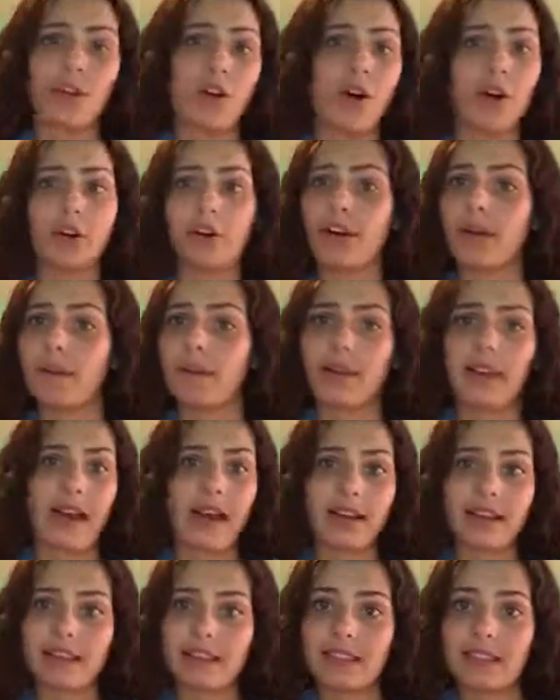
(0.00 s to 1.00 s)
long or
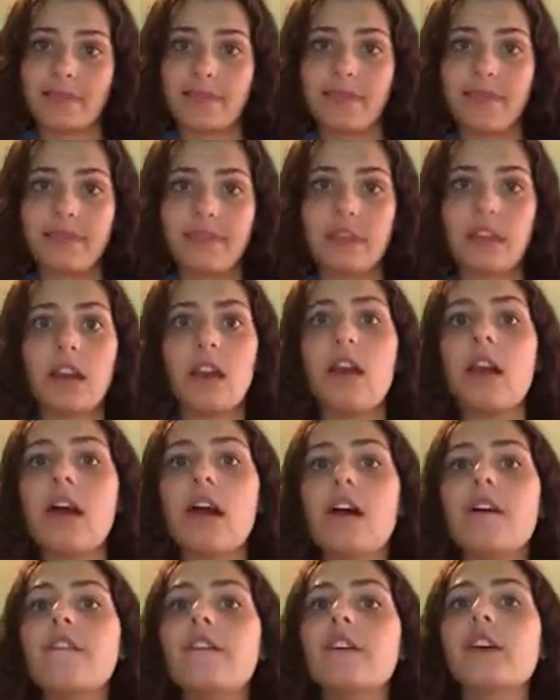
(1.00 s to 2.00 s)
complex.
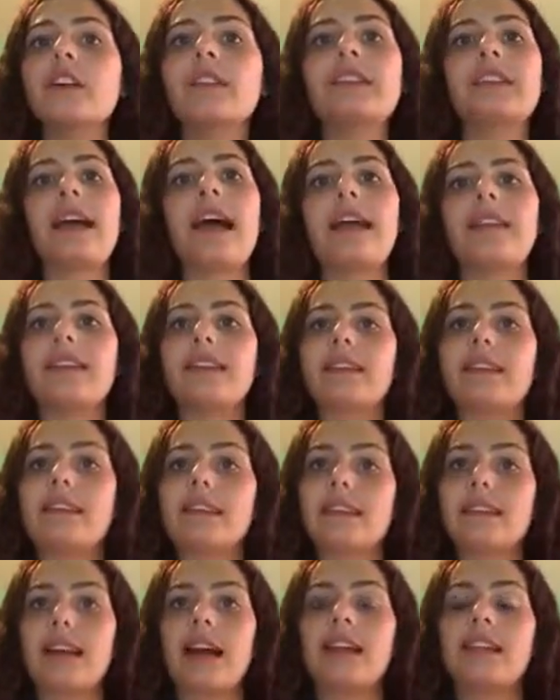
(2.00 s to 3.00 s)
First, I'd like to
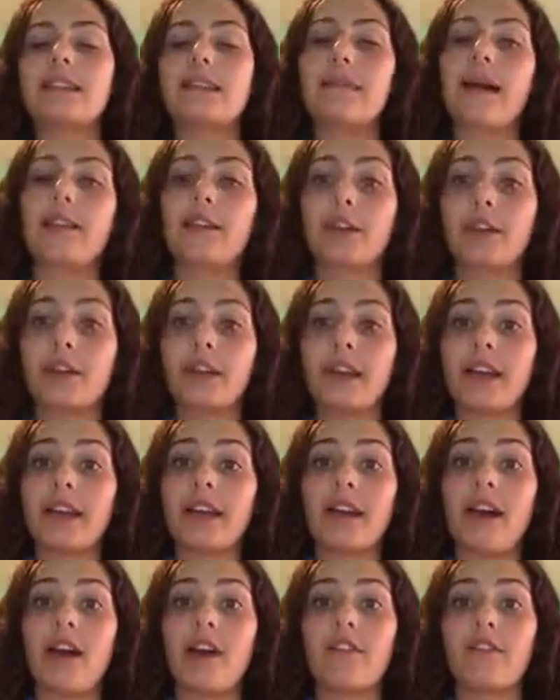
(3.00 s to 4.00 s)
discuss my
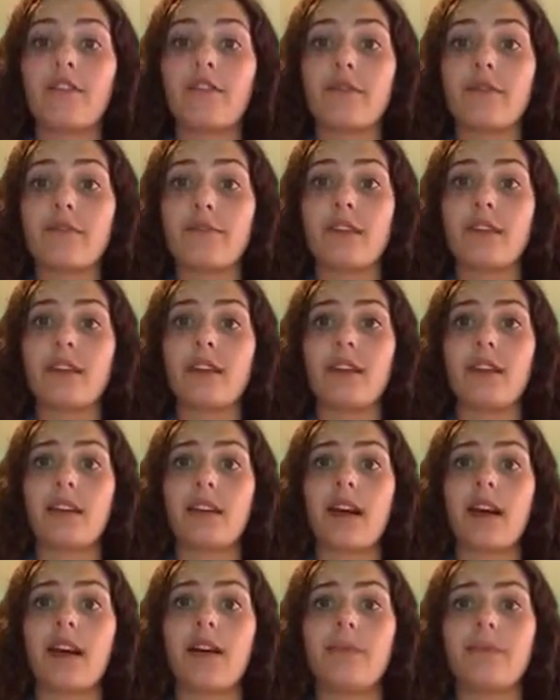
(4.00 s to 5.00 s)
learning of being
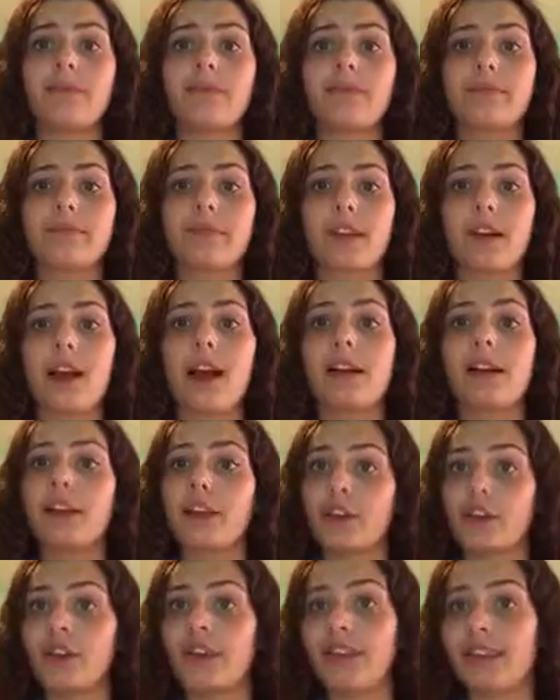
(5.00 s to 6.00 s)
a
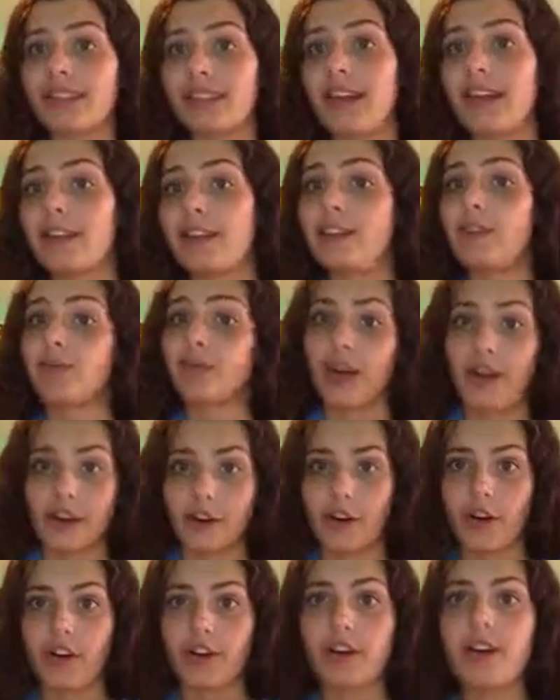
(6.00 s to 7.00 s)
clear and concise
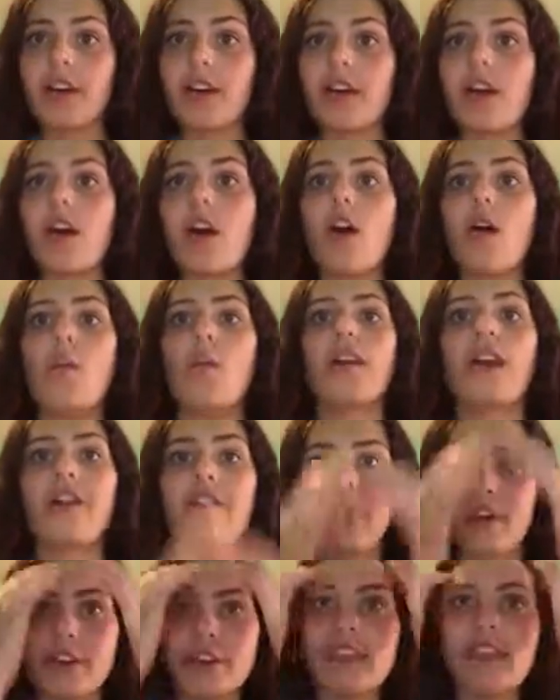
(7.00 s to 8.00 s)
writer. When I
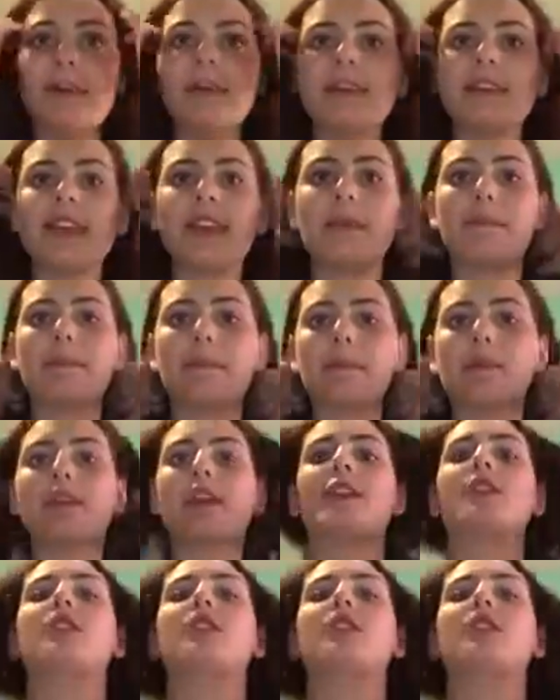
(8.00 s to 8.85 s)
first came into AP World